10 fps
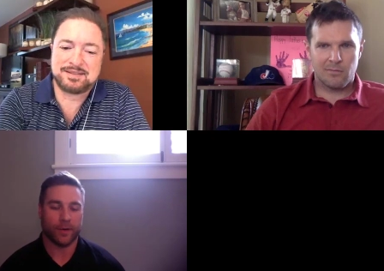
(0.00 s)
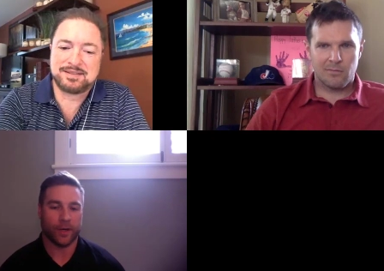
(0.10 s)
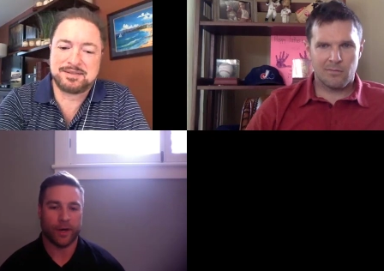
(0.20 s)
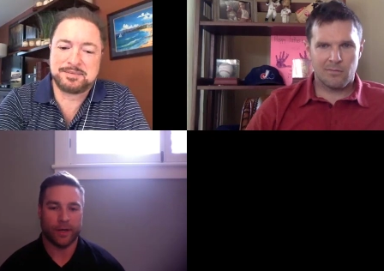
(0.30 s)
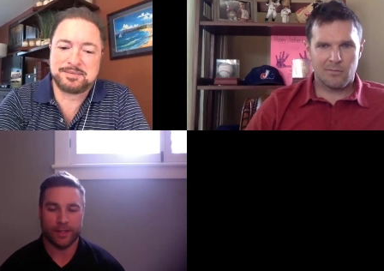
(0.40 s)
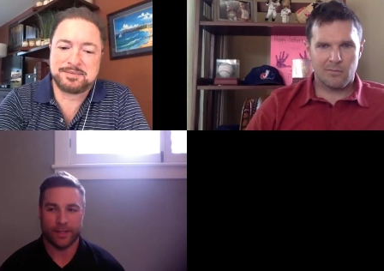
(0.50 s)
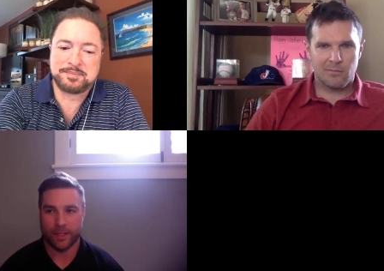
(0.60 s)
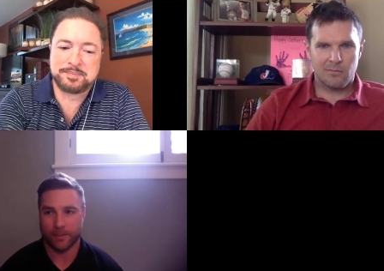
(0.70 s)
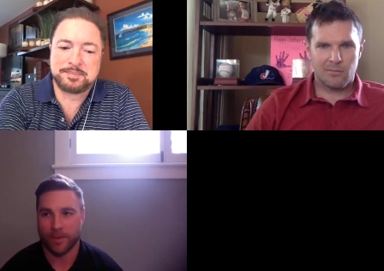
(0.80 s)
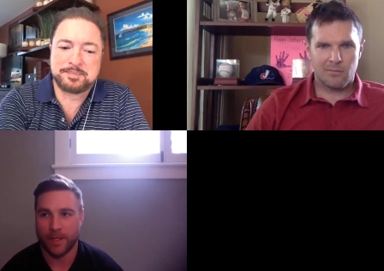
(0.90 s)
Speaker 1: great around the
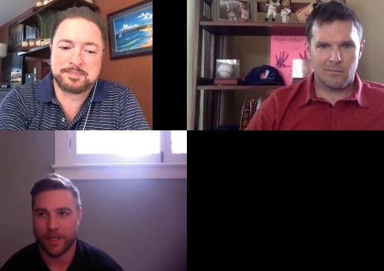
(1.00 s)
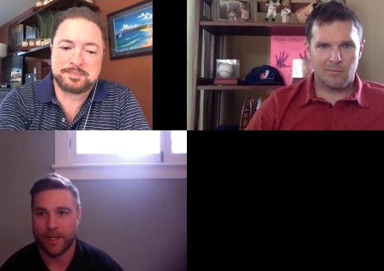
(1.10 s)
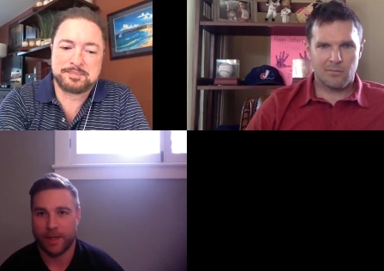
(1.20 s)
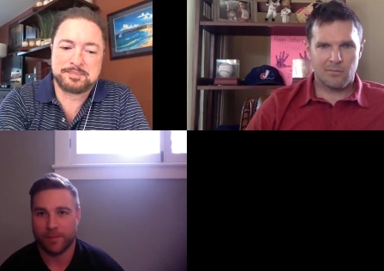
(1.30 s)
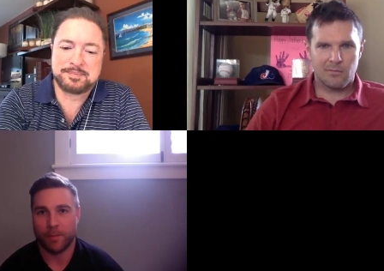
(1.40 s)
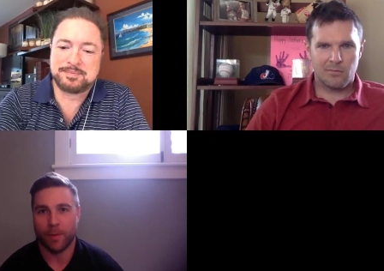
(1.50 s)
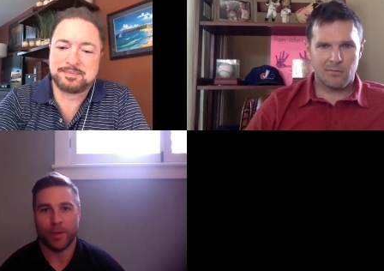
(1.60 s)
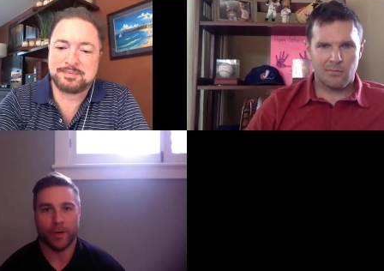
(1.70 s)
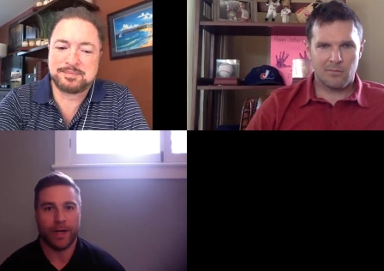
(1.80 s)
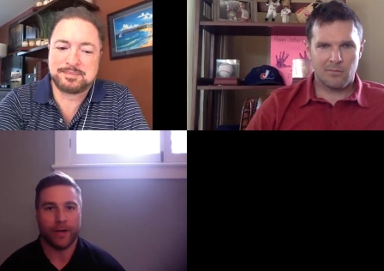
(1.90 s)
team, but put
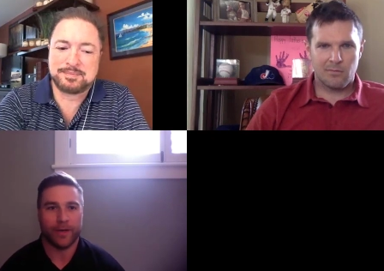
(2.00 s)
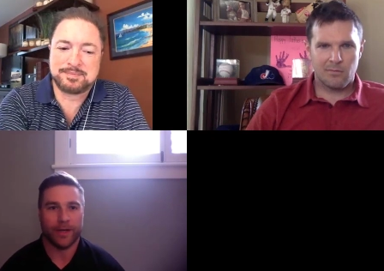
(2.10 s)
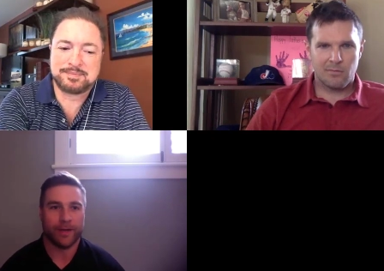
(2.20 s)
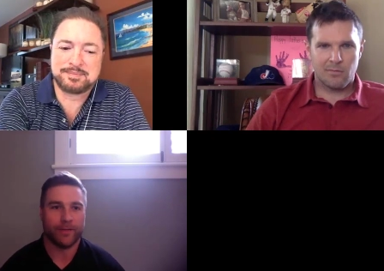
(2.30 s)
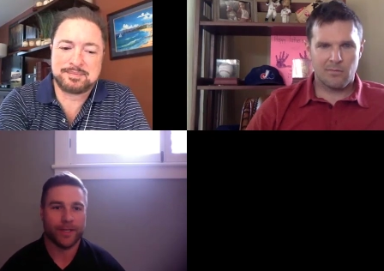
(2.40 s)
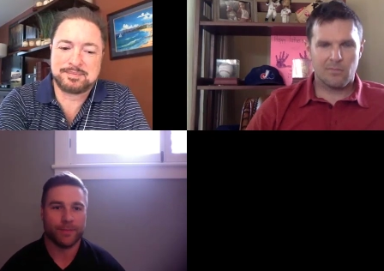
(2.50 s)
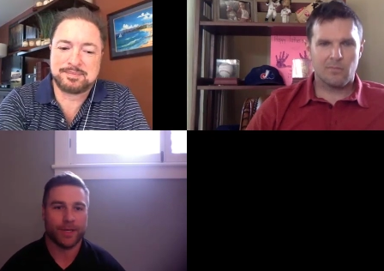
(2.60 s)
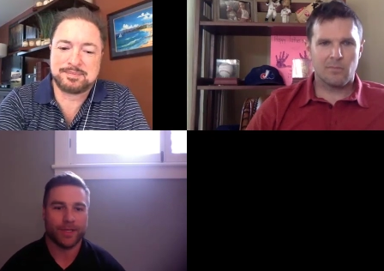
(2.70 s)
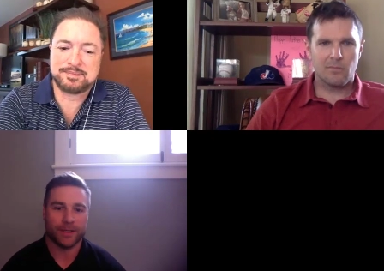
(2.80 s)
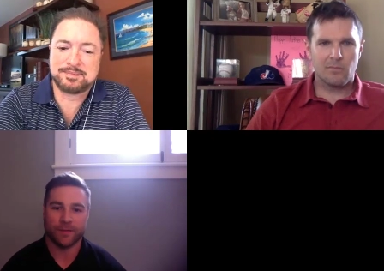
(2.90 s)
me around a vice
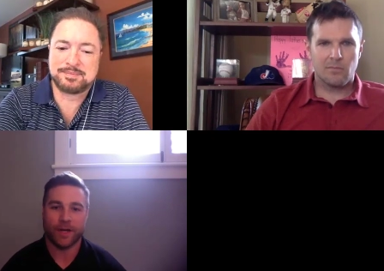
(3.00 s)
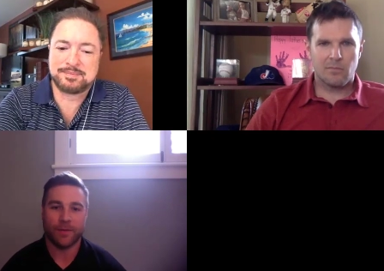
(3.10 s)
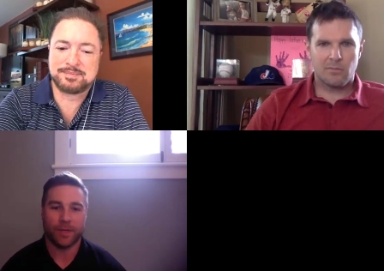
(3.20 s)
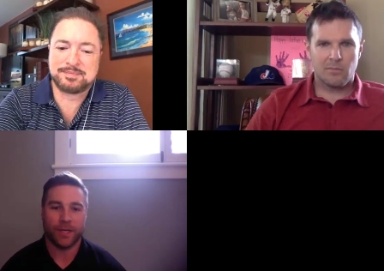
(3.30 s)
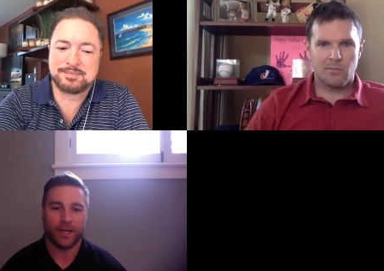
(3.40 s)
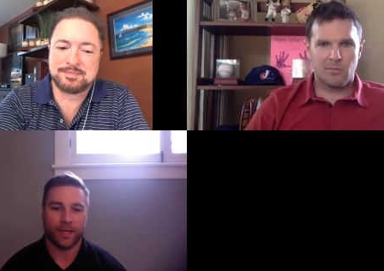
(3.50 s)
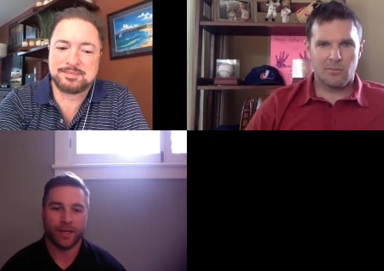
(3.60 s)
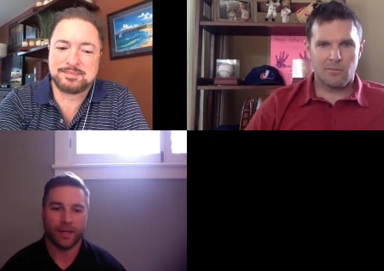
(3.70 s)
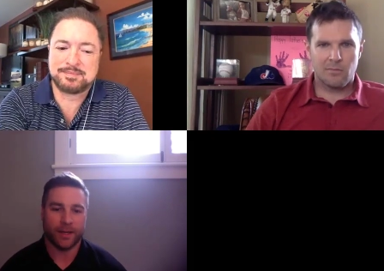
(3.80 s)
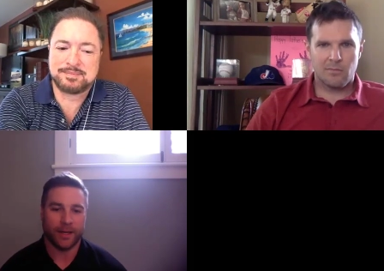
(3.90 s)
president of a company
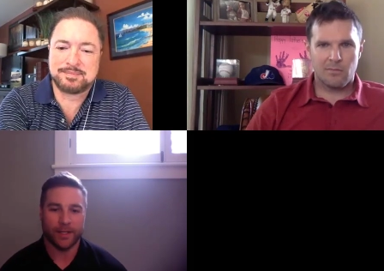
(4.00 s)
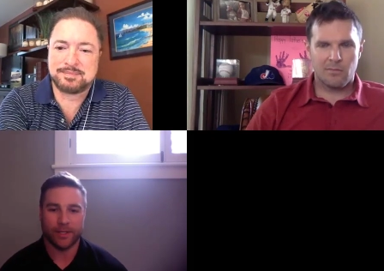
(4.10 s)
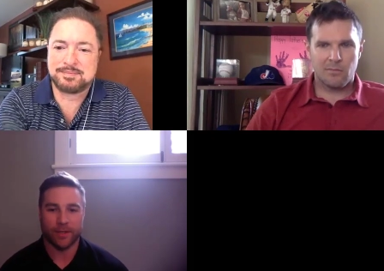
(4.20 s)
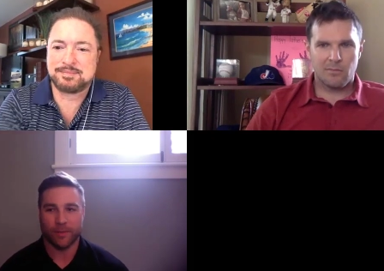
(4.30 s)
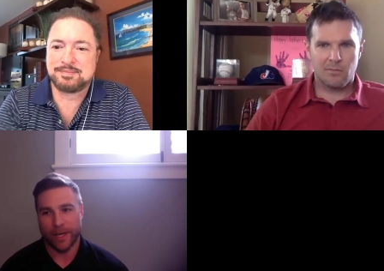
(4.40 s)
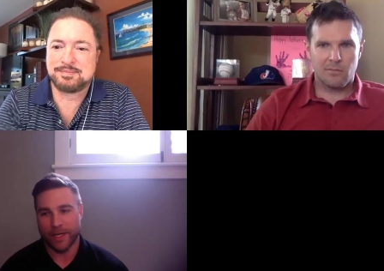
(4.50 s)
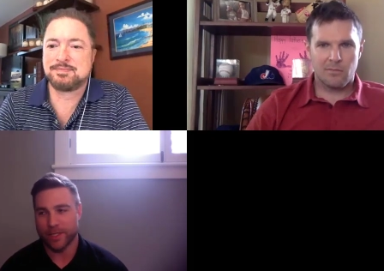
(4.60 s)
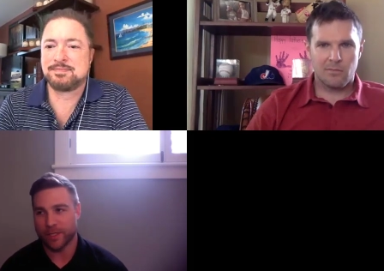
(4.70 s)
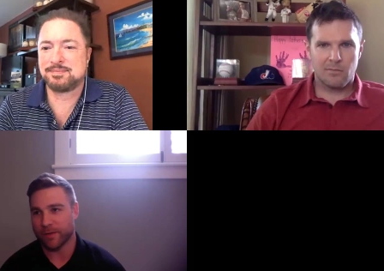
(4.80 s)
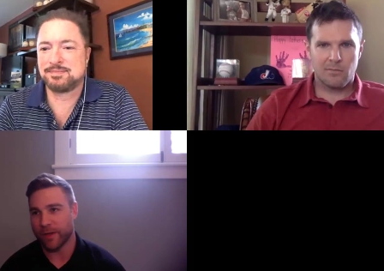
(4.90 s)
and a general
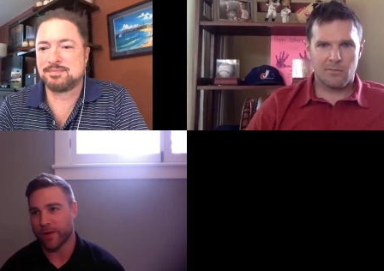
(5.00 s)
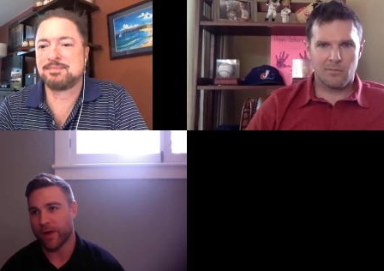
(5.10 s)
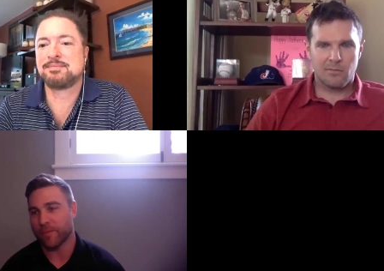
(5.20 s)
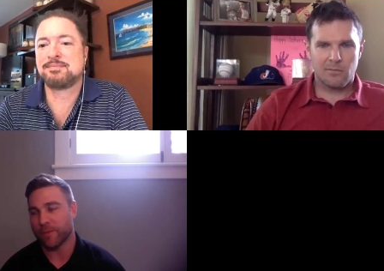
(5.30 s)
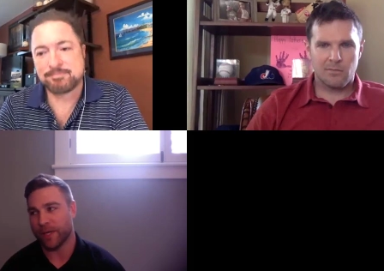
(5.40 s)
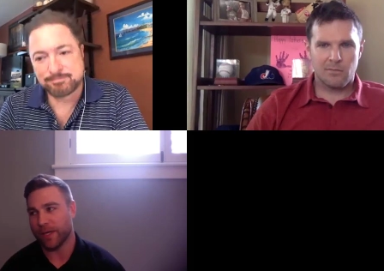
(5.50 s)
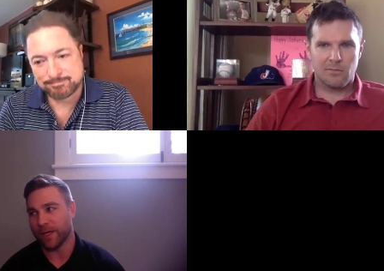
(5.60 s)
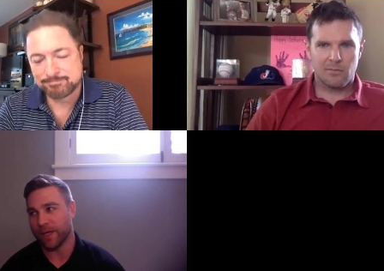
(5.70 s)
manager of another company.